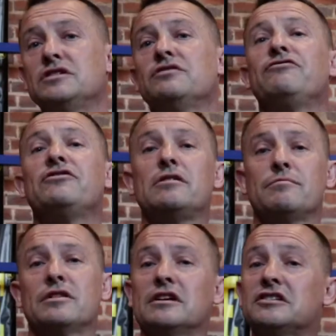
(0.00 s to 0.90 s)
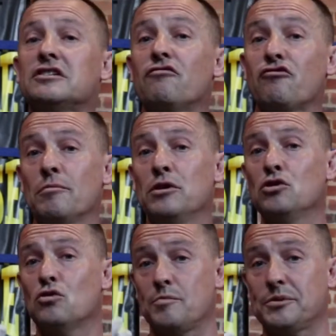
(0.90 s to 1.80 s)
to film this from
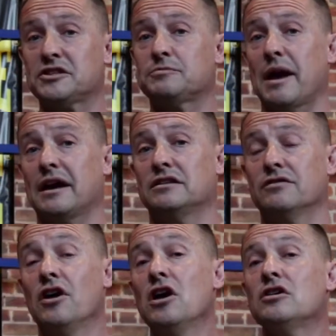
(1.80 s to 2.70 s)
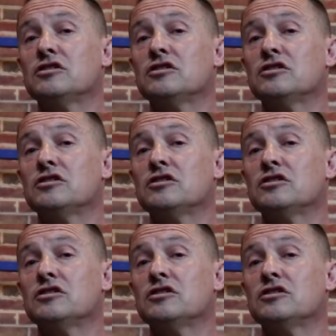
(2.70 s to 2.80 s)
your perspective,